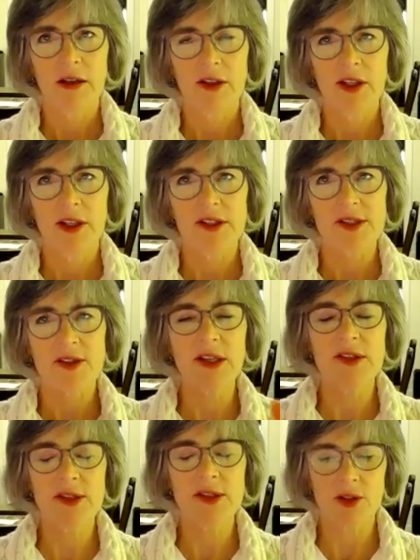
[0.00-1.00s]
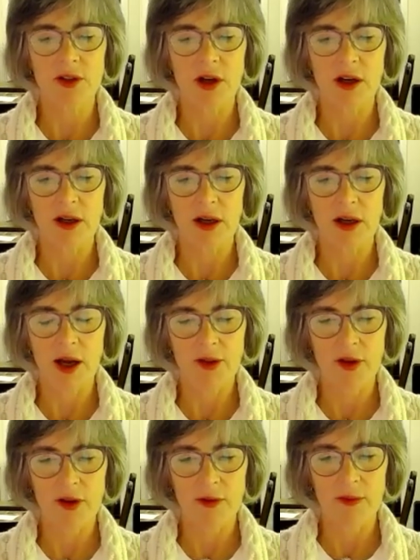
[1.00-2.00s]
yes, things that are
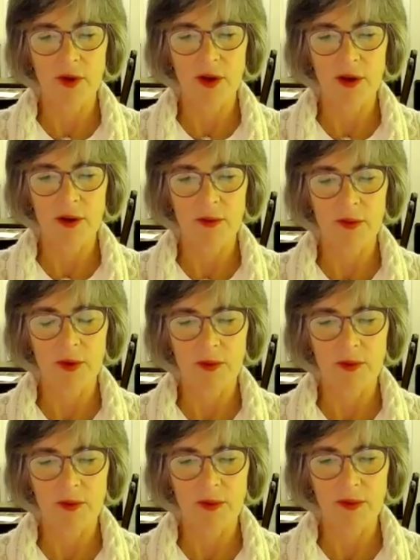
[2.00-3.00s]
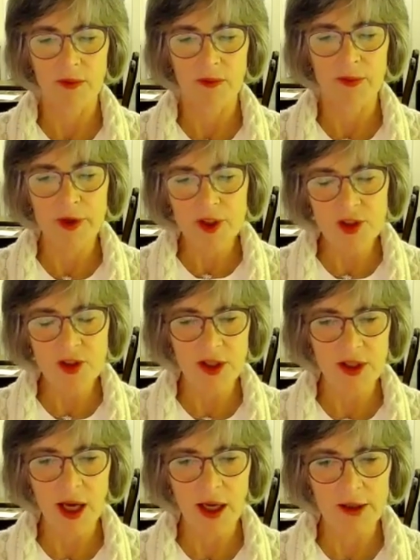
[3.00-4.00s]
either printed in
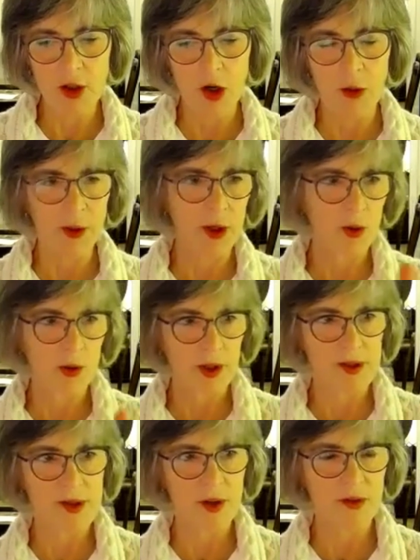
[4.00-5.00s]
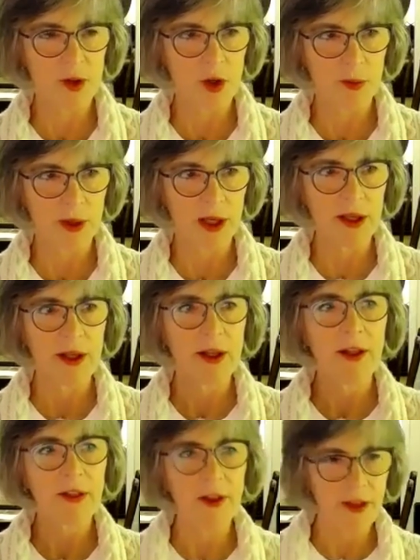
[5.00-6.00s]
hard copy or in soft copy,
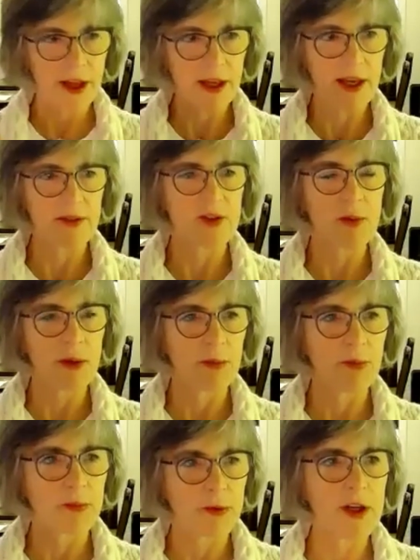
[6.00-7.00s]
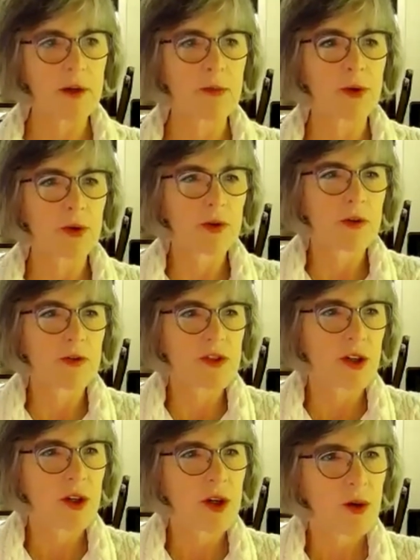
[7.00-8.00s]
that they have to be pre-approved?
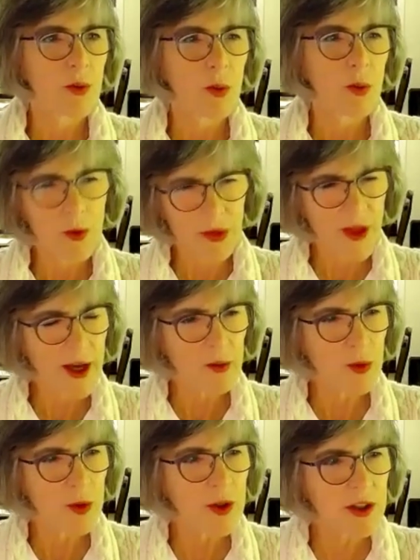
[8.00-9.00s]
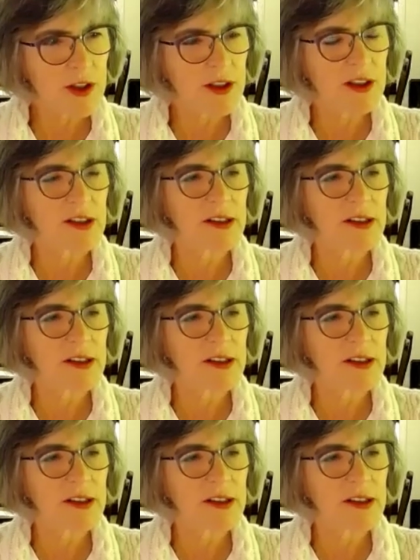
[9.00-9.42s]
Would that work?